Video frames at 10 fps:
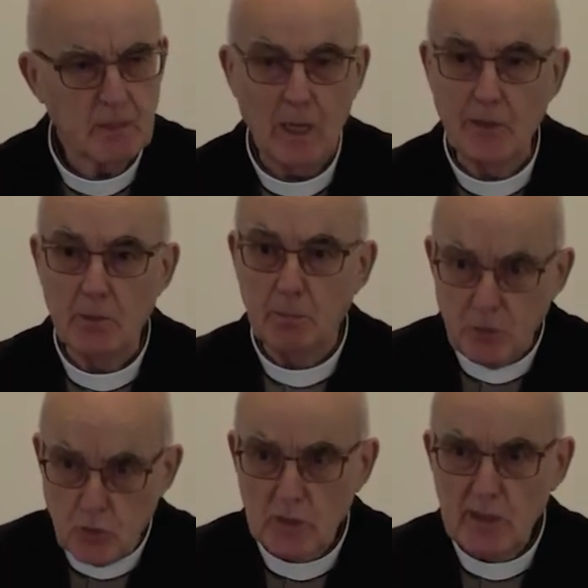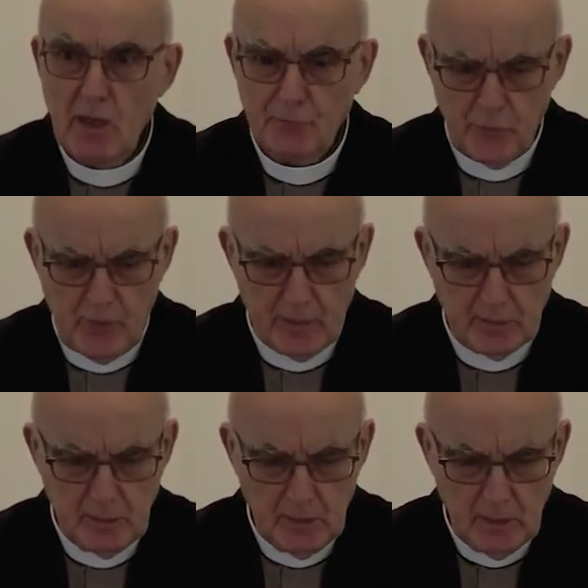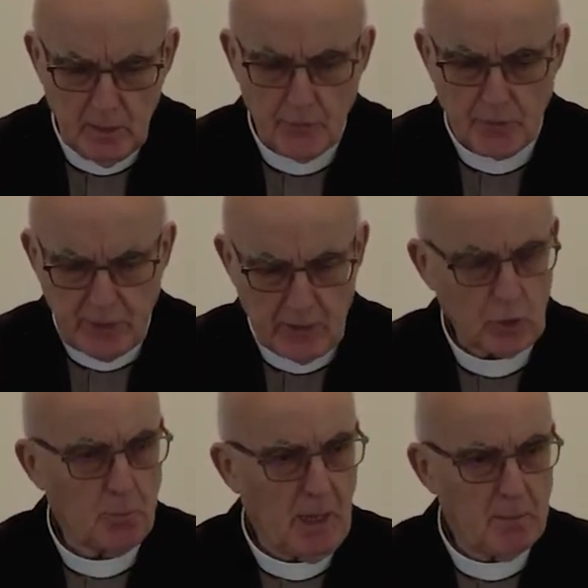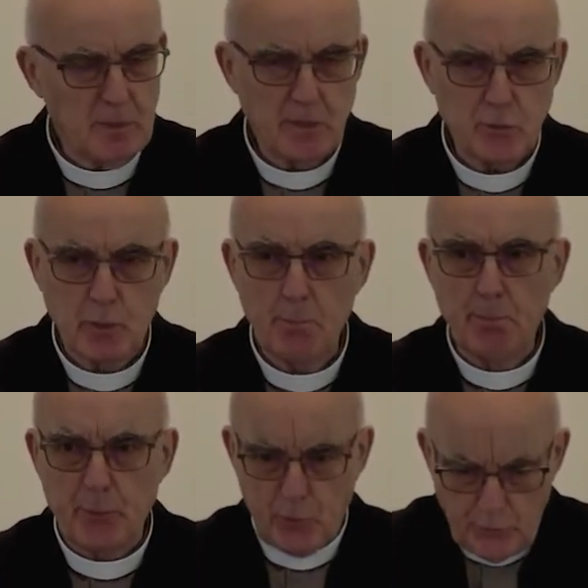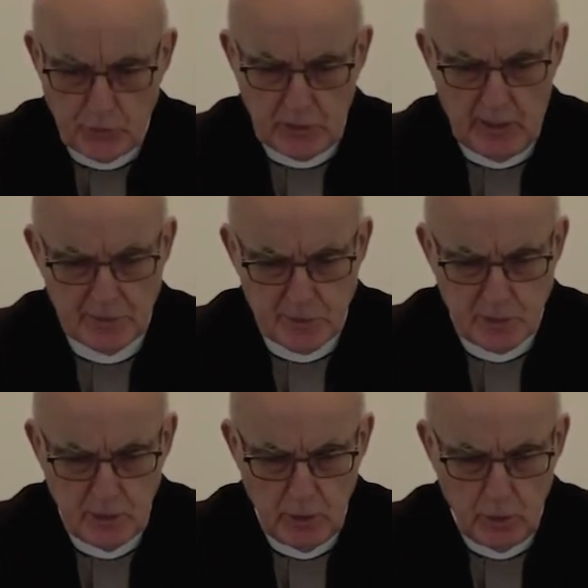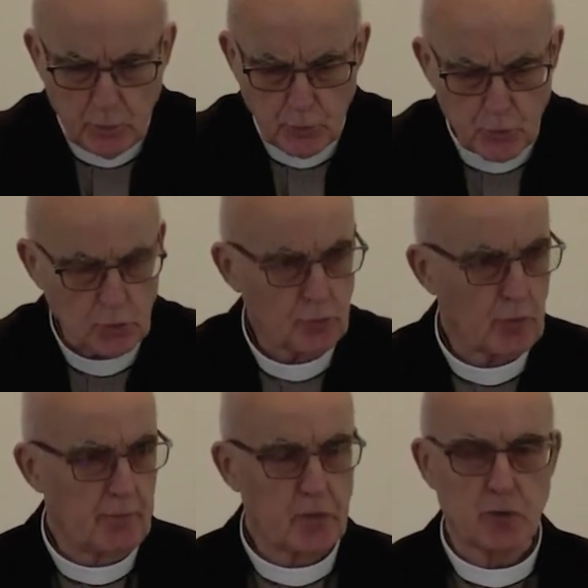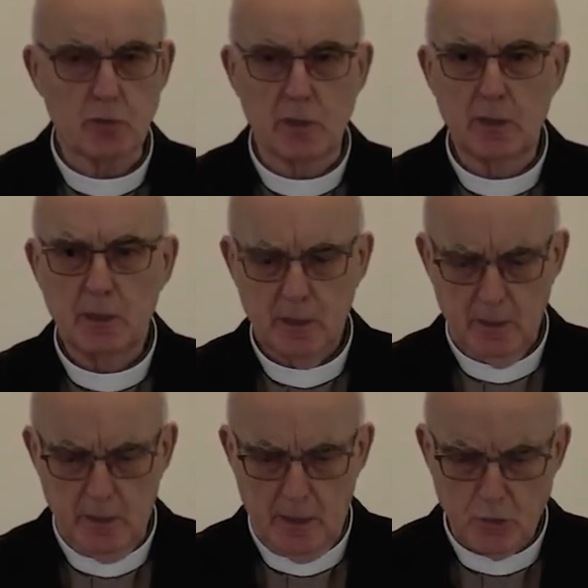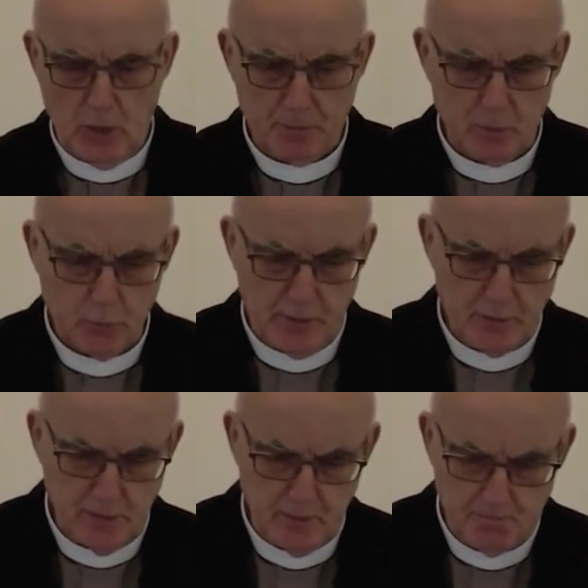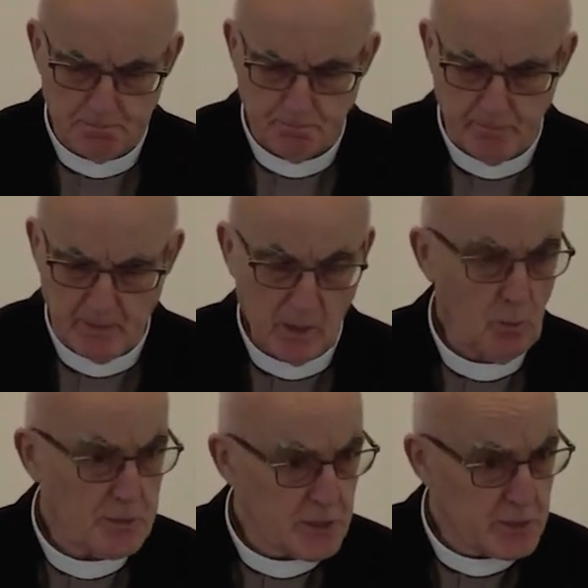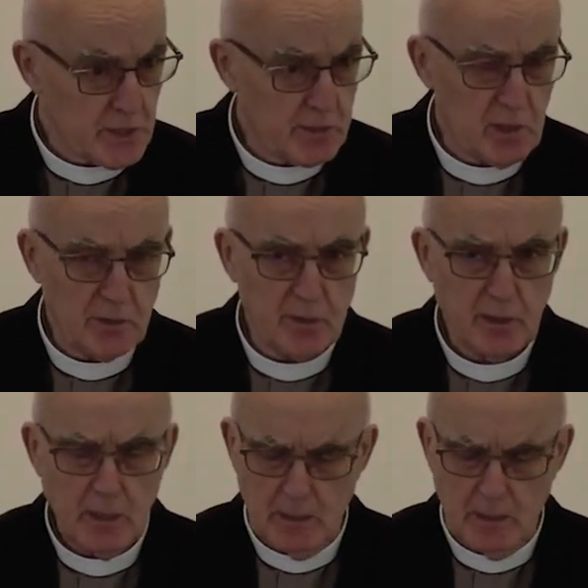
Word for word: And immediately after that, the Ten Commandments were broadcast to the children of Israel in chapter 20. Now, as I said earlier,